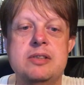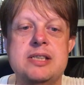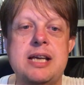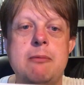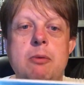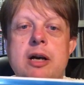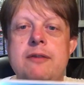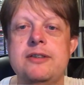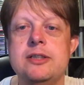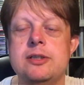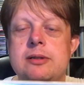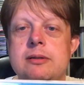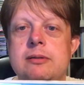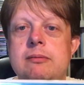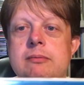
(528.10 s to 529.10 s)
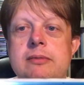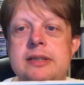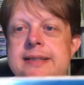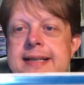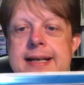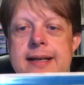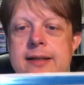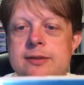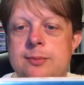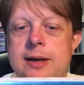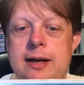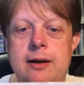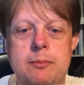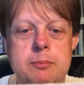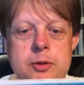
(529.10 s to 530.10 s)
Sam Worthington is in it as well.